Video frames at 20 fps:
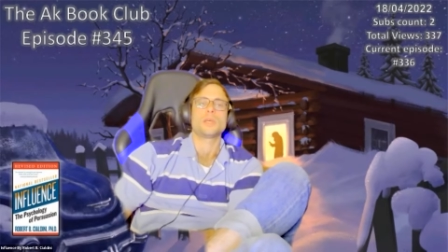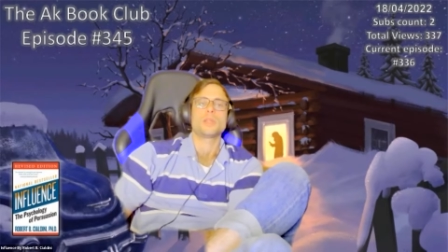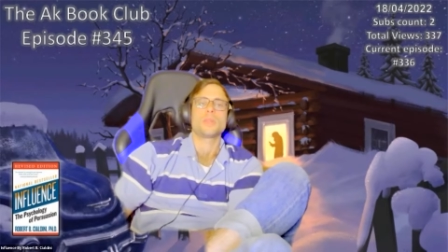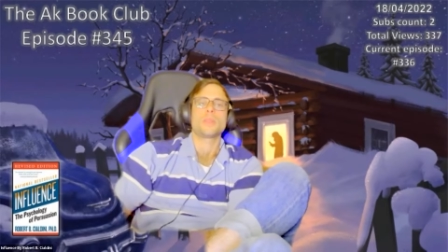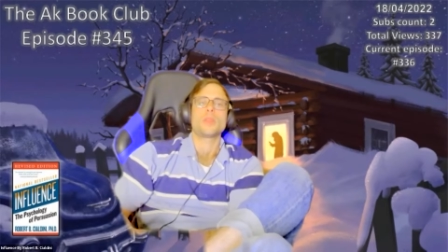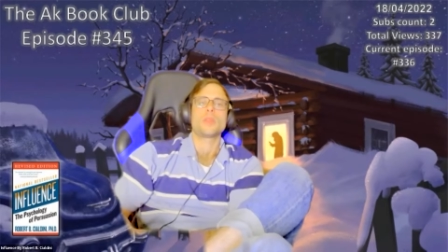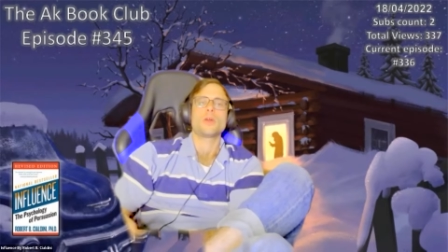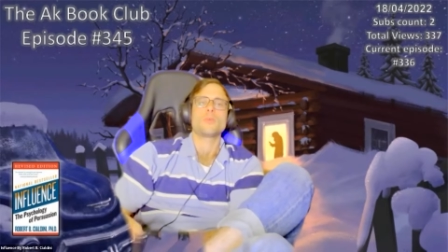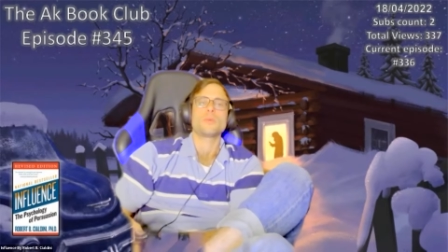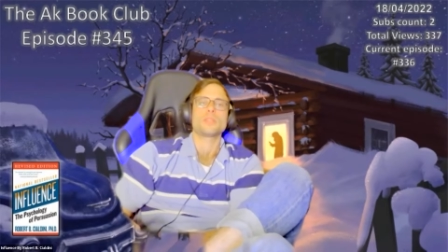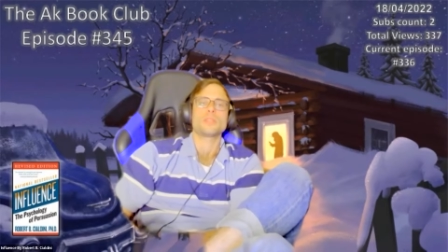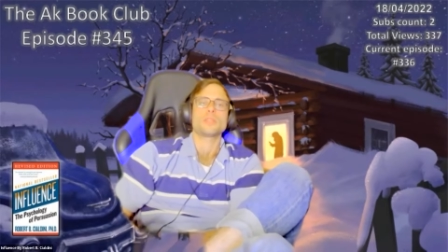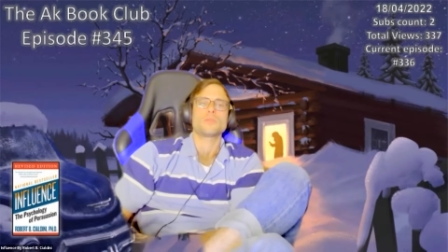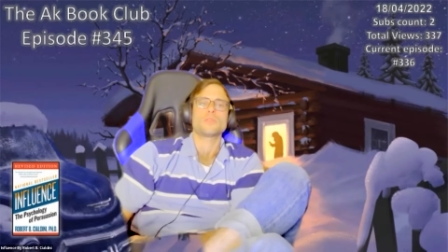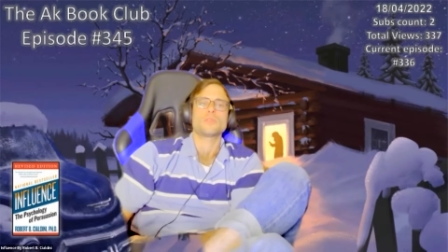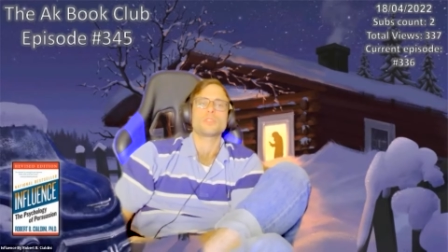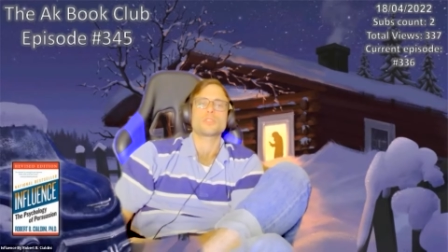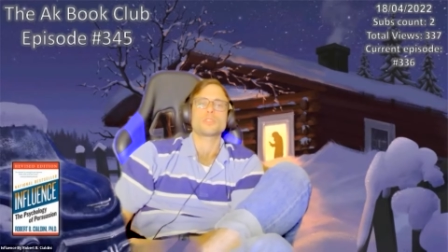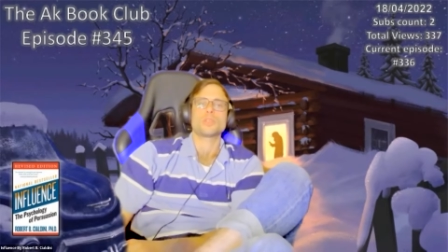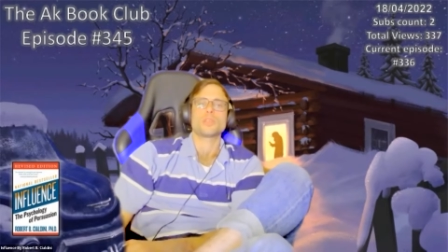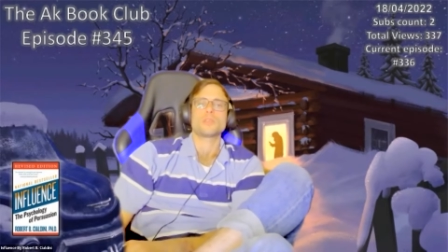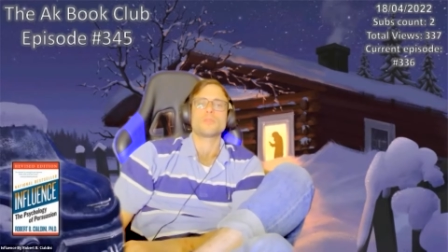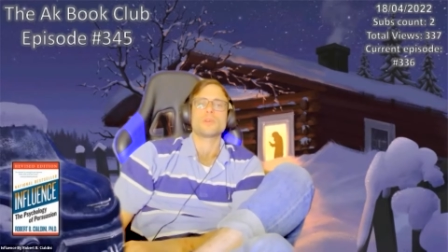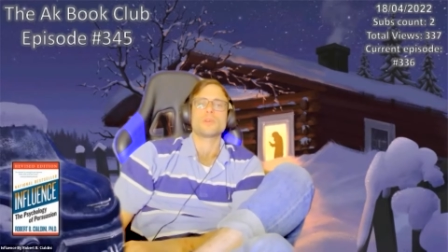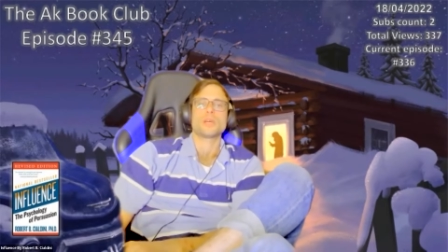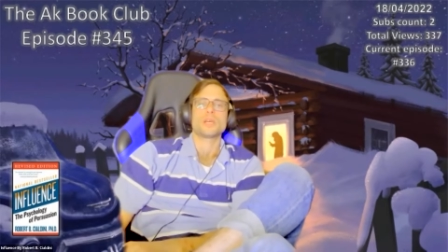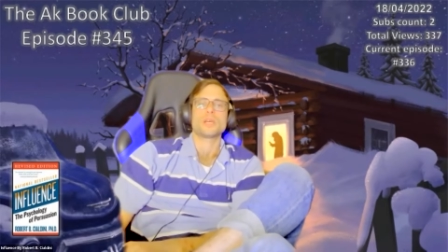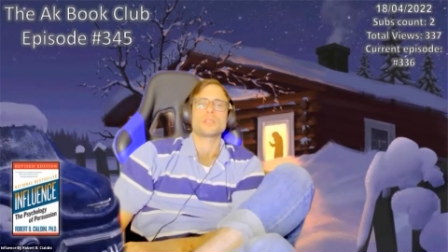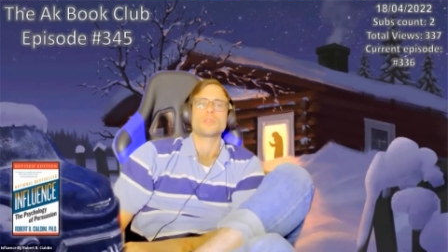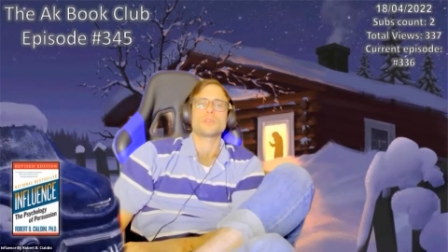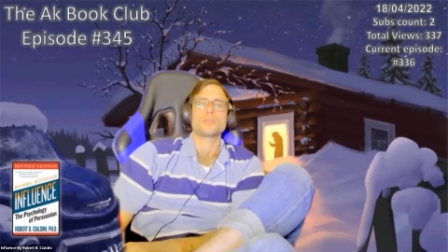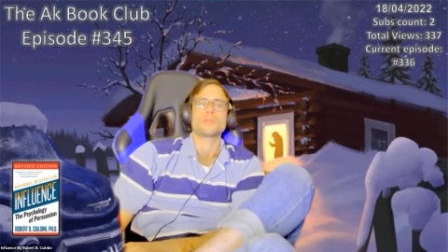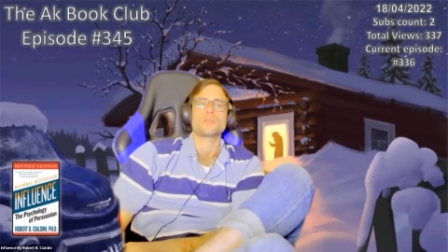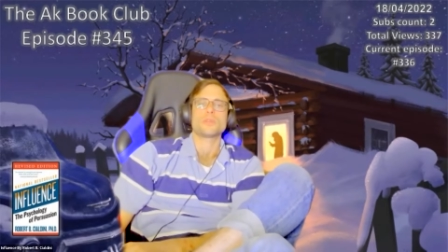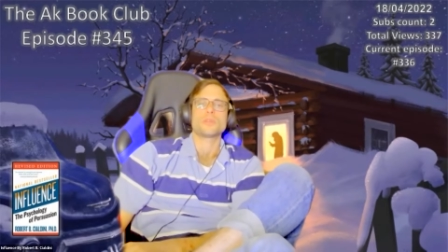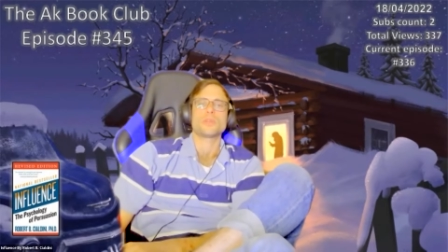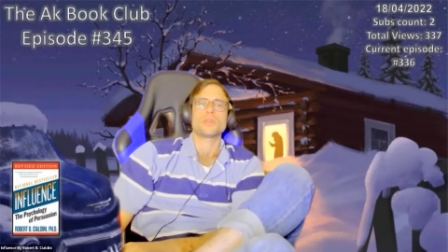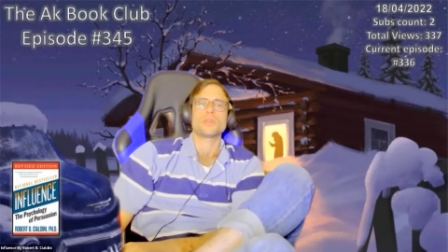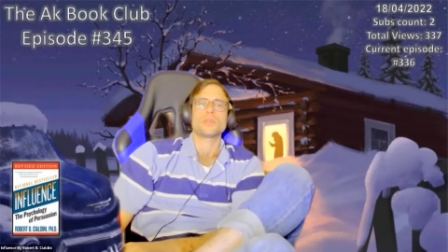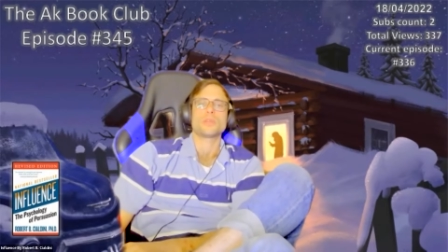No matter which variety of
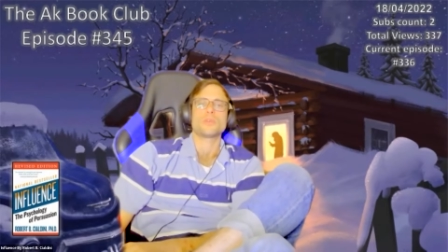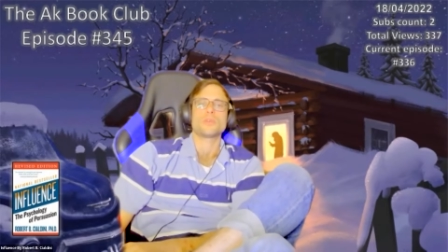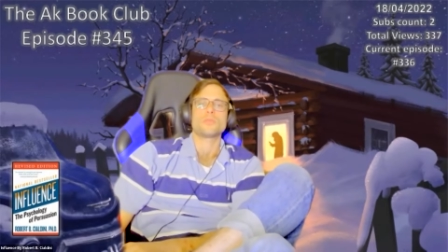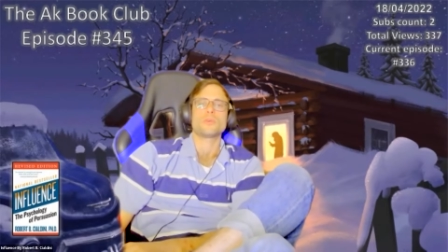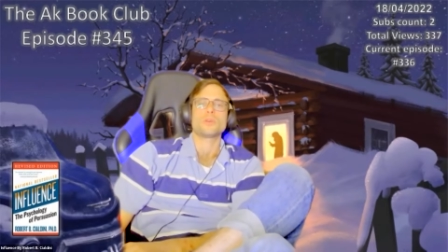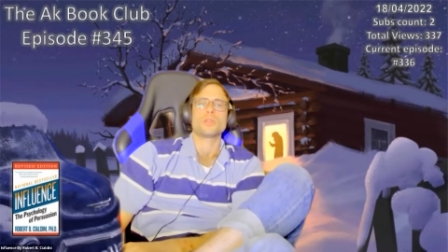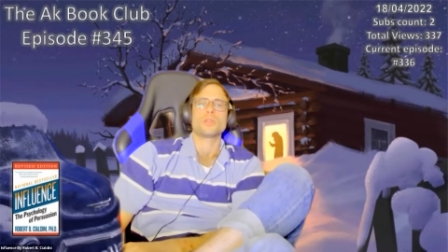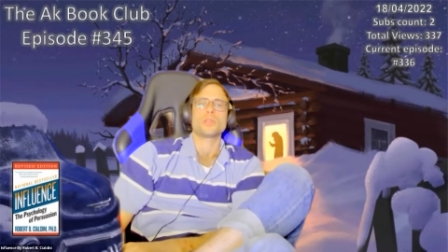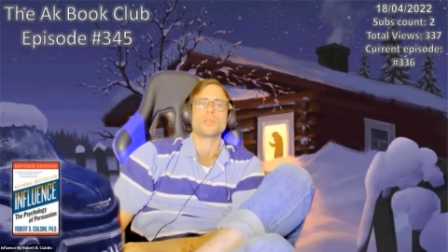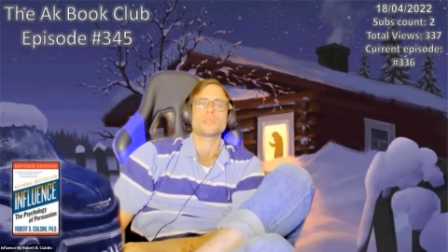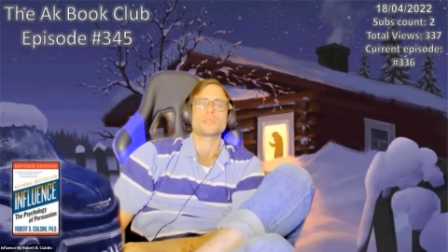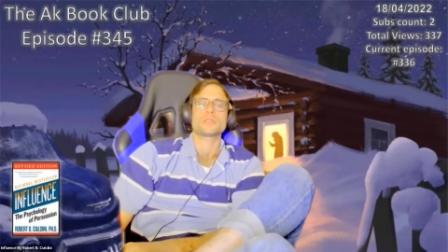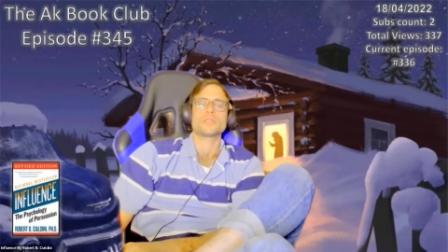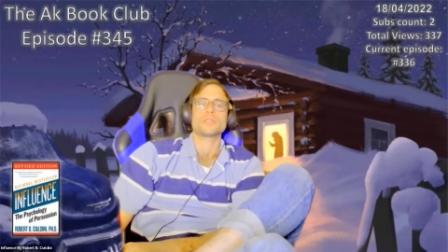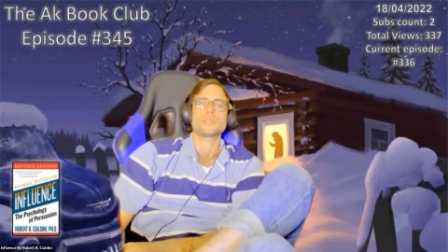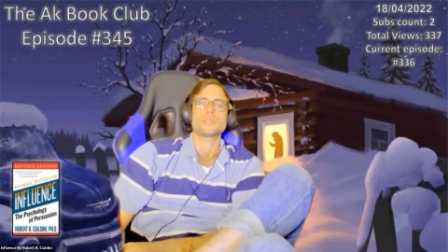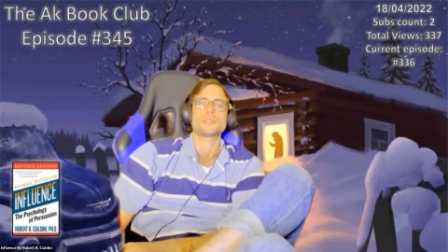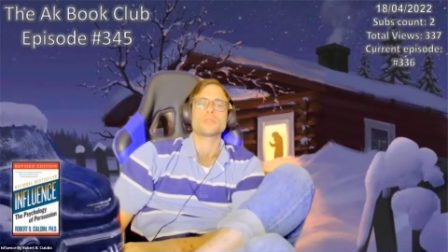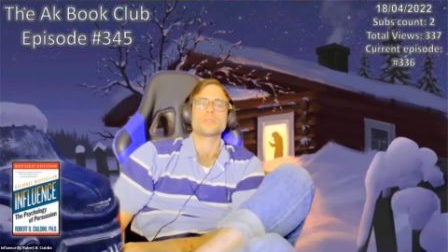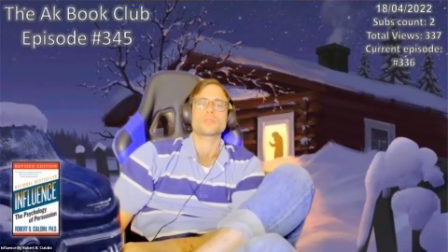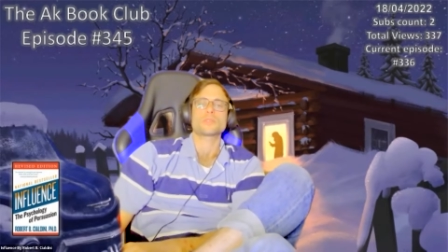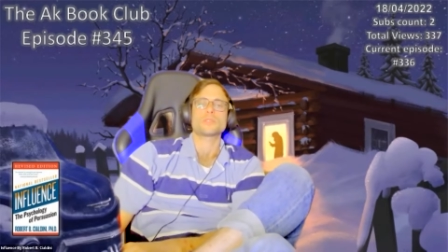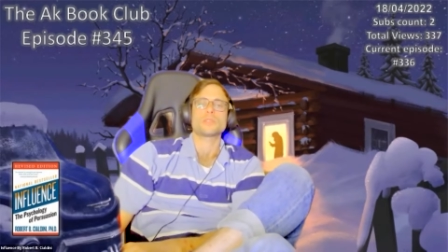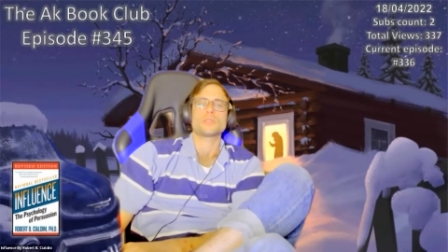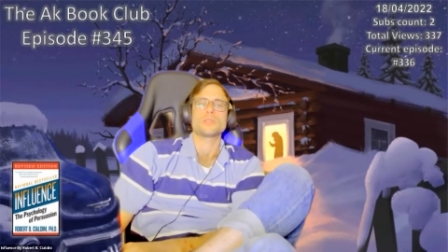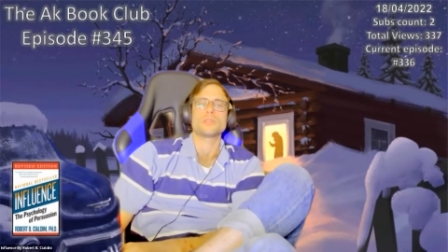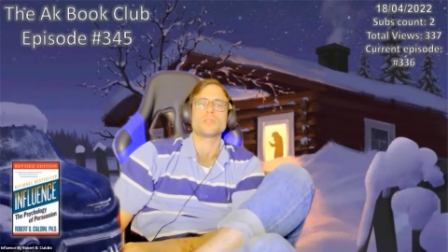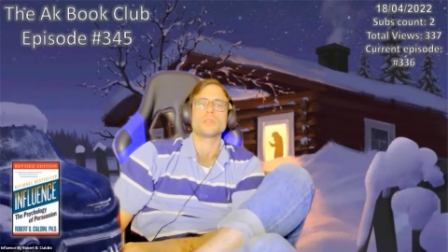lowballing is used,